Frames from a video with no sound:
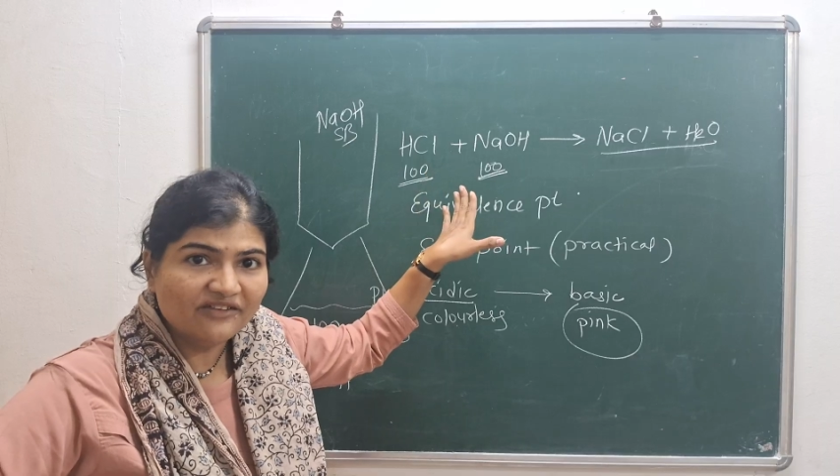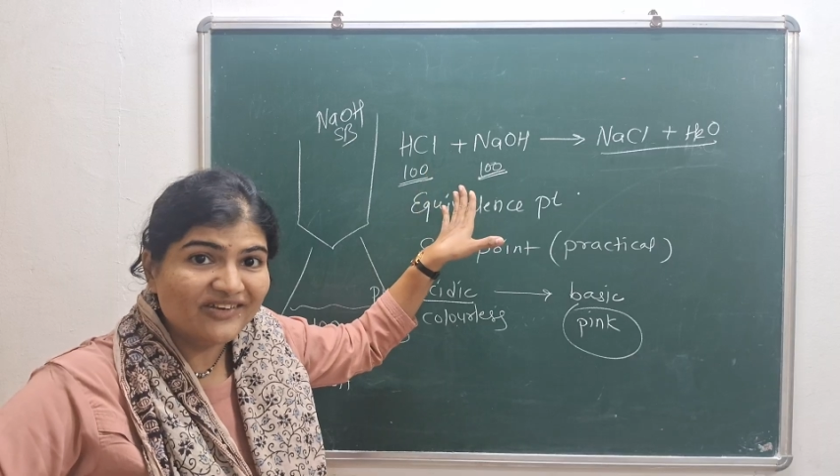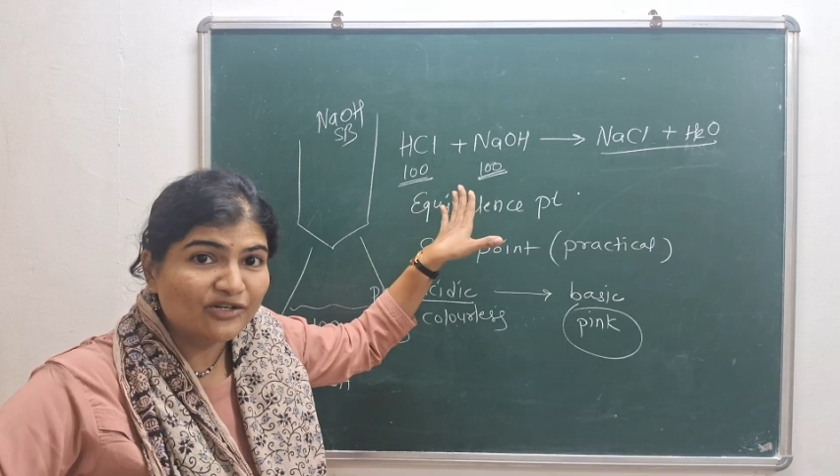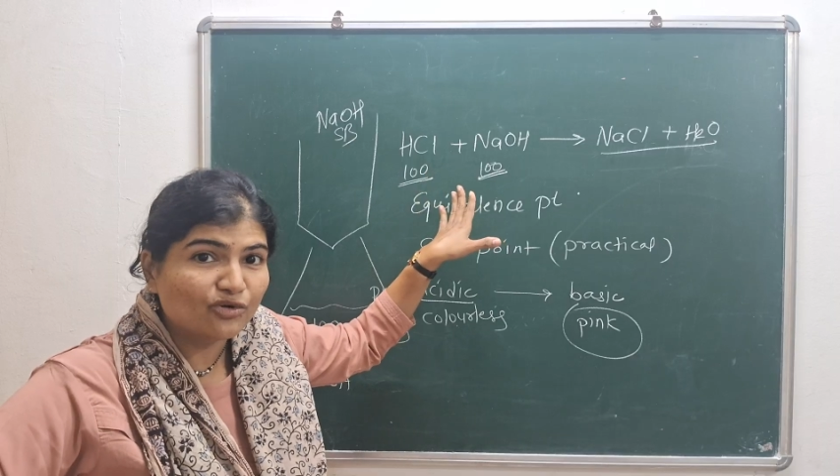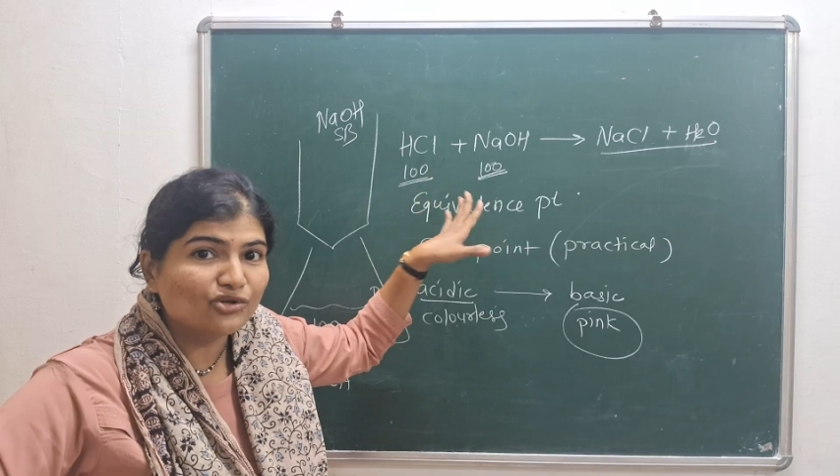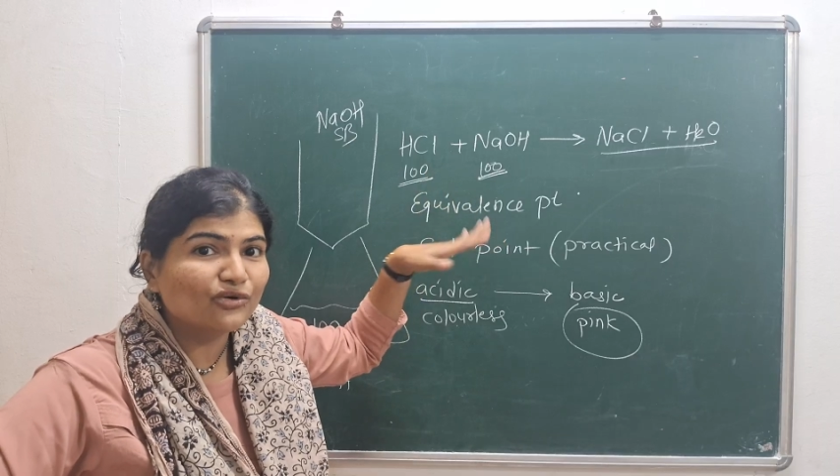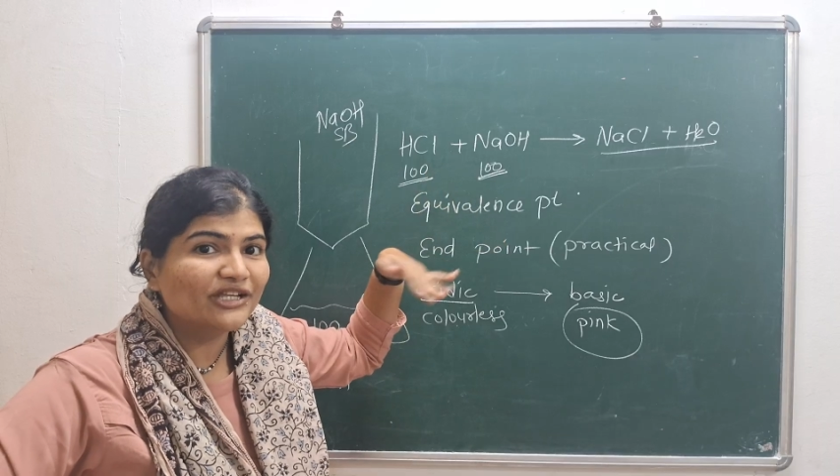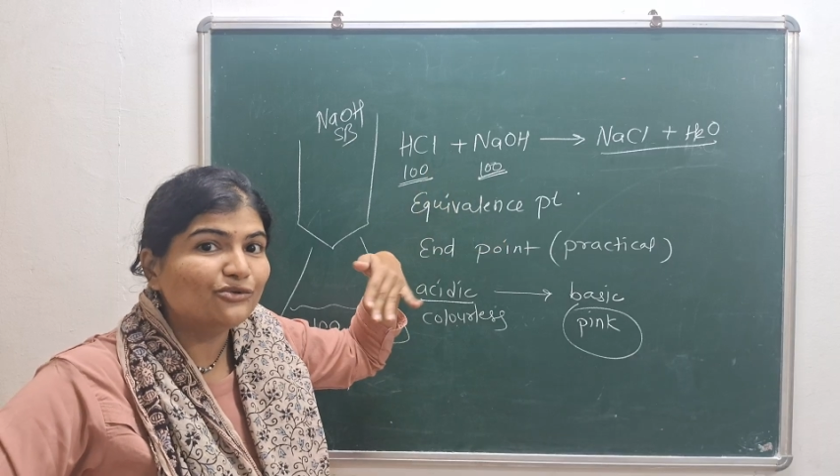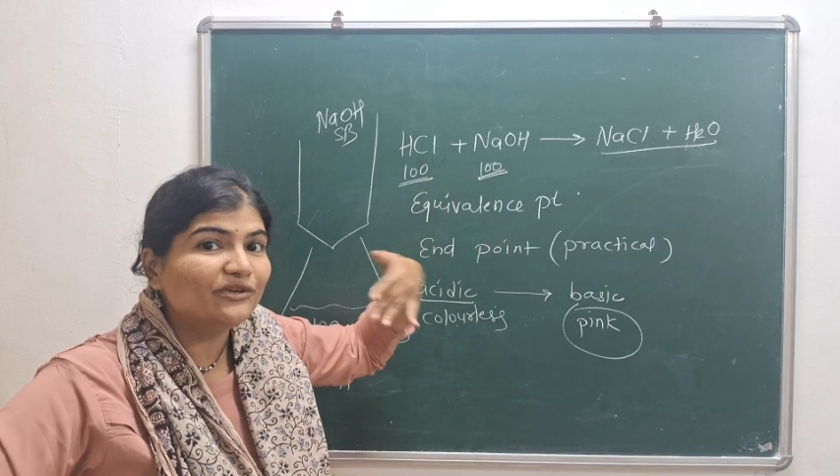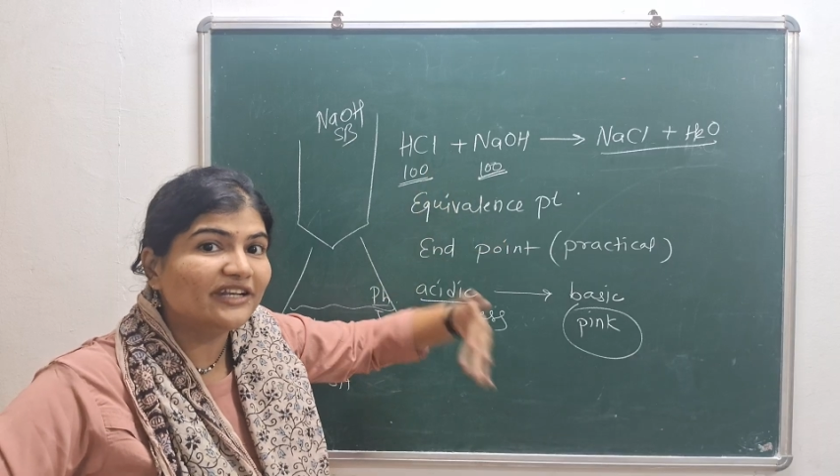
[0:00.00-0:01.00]
We are not
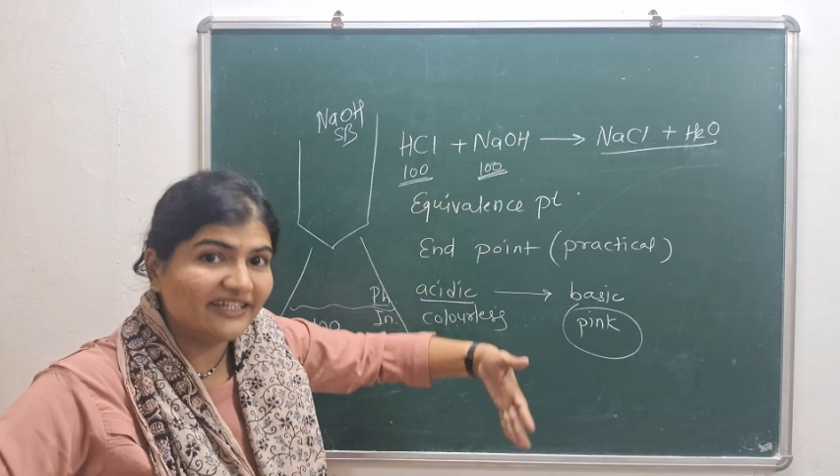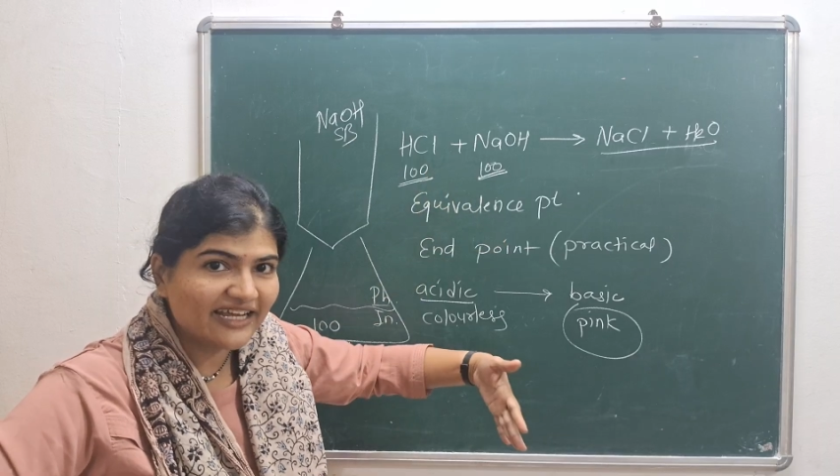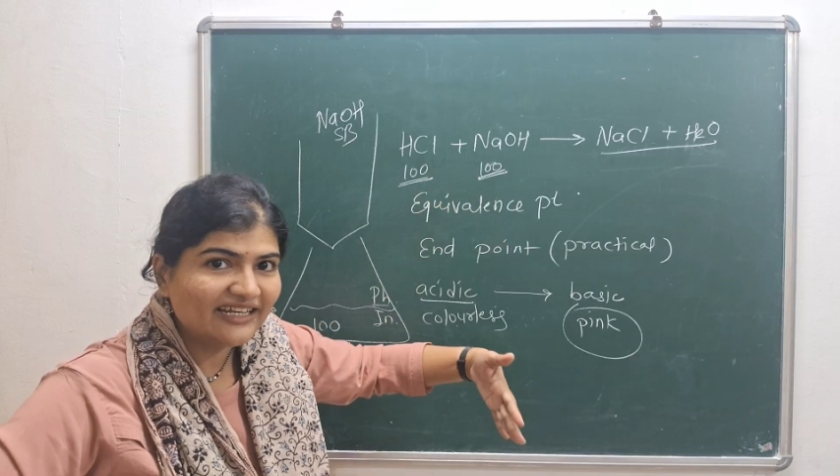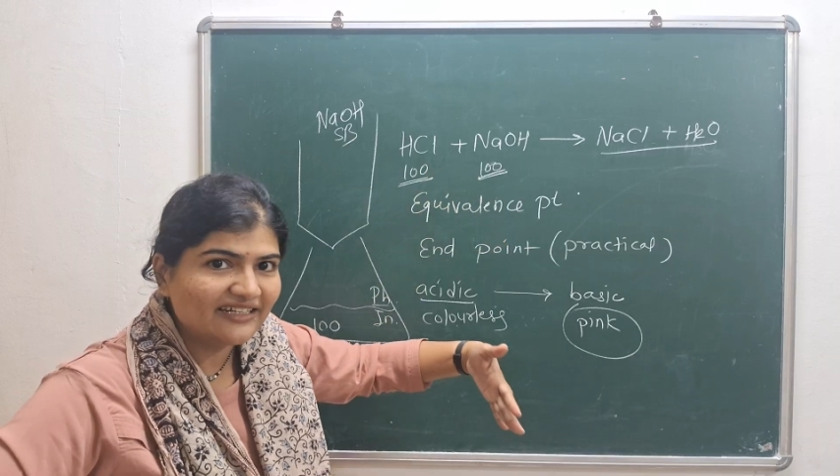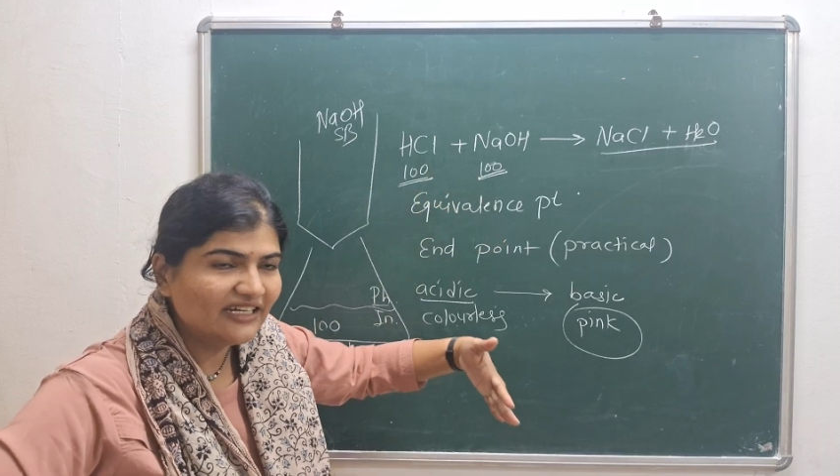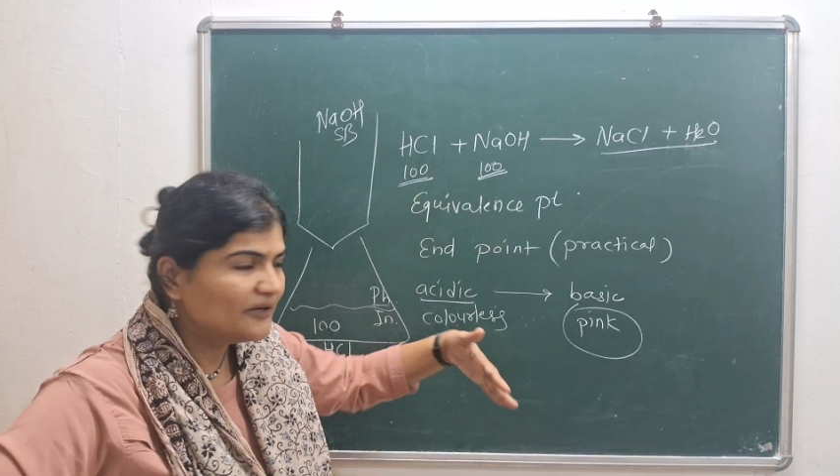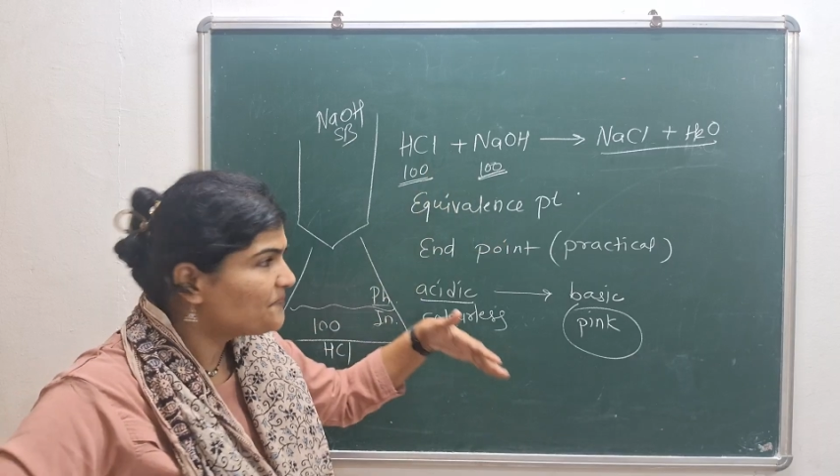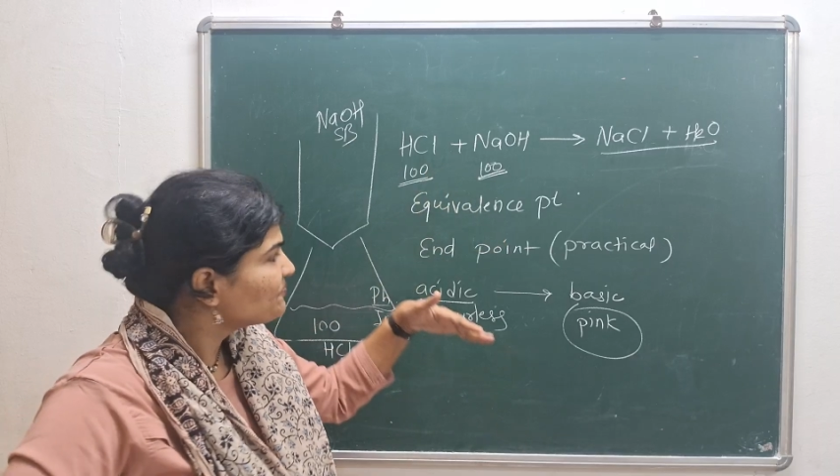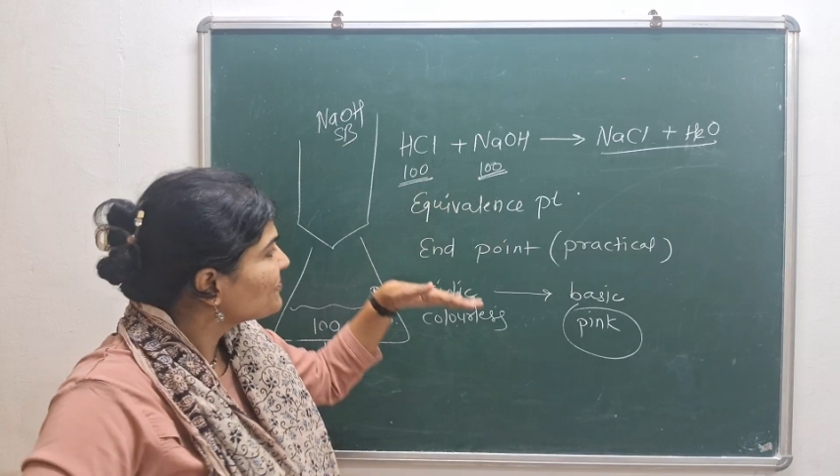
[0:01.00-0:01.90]
going to detect it.